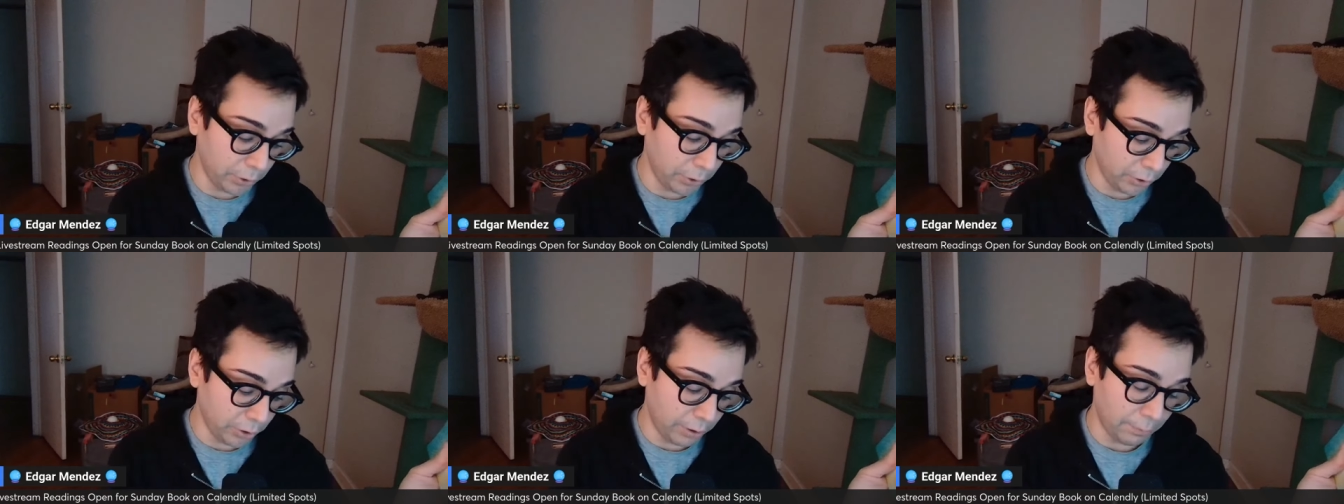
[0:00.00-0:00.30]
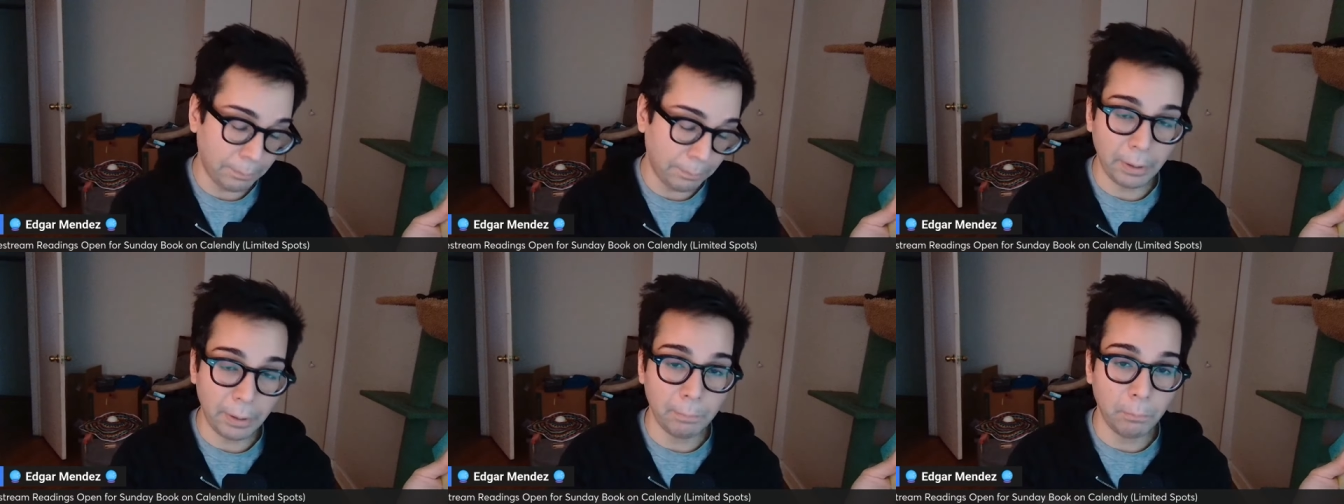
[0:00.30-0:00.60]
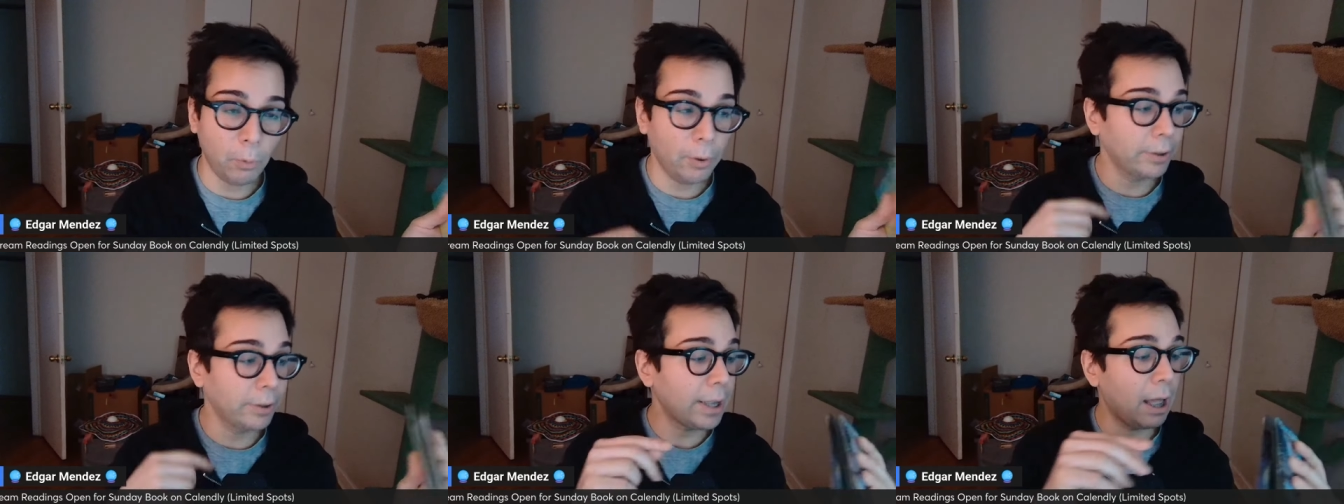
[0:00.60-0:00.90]
You're gonna
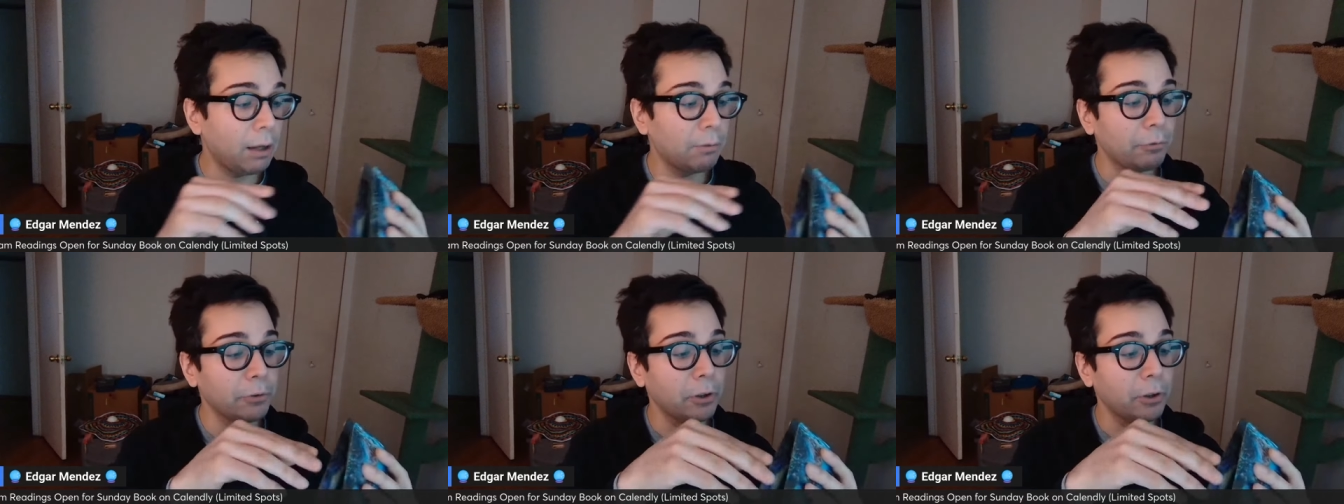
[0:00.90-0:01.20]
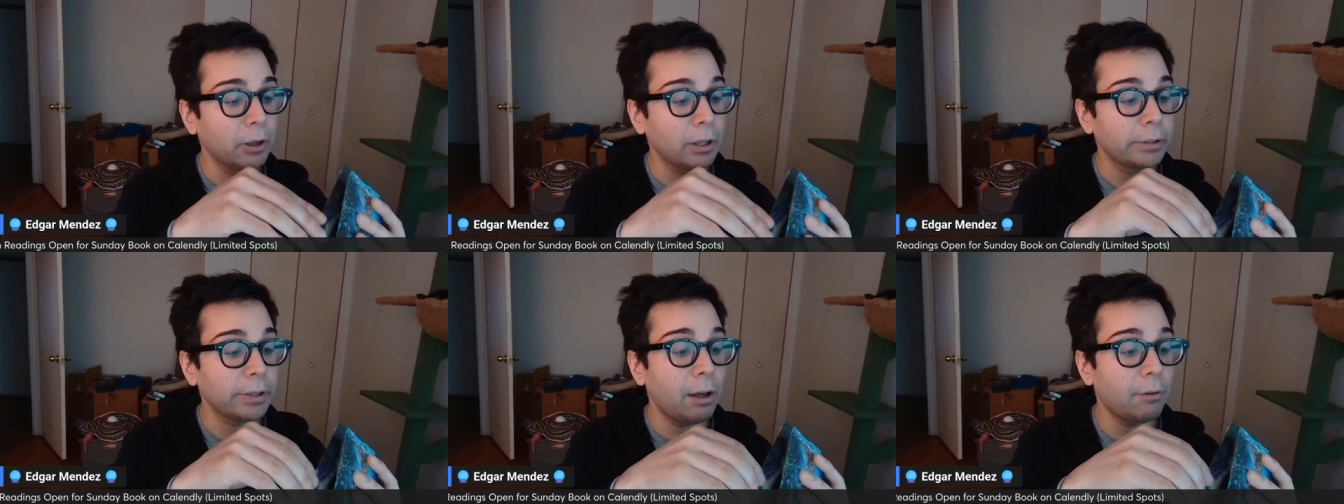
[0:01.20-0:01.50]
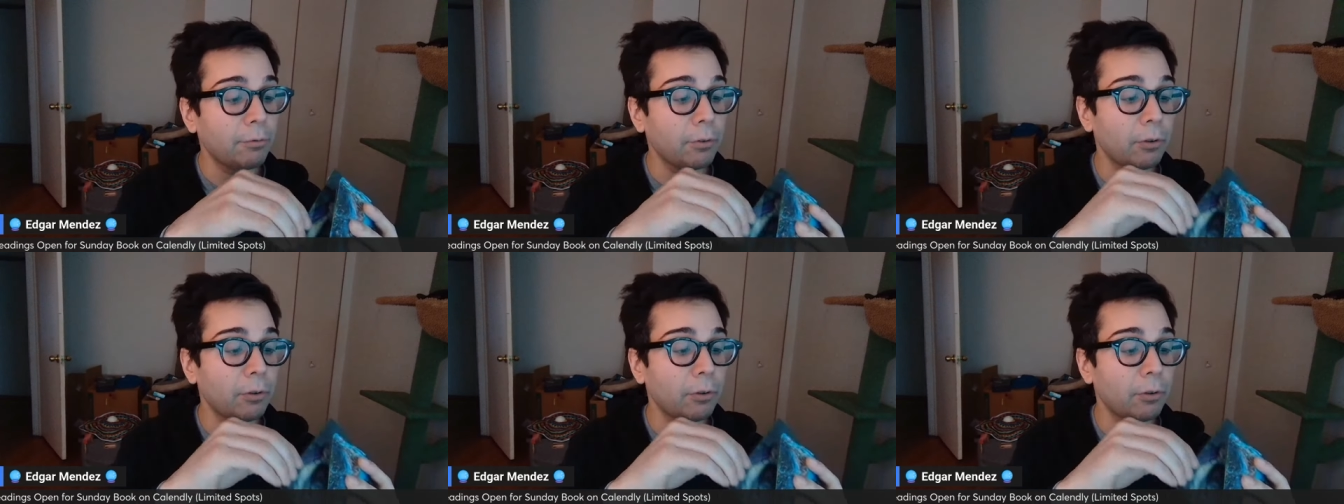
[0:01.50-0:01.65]
pinpoint that for yourself.